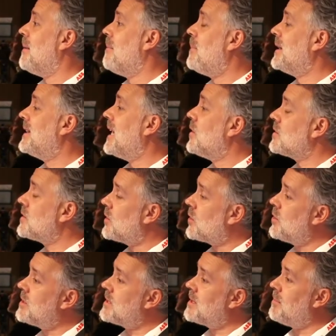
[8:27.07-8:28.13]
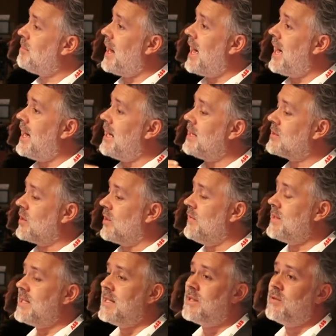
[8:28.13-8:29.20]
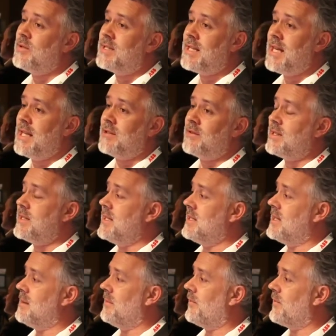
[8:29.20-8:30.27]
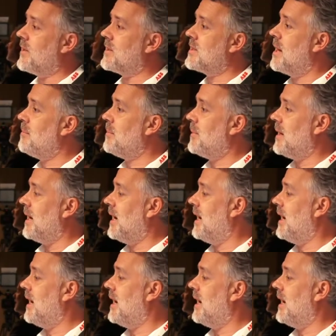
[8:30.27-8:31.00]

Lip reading: But they also could supply services to the central system, for example,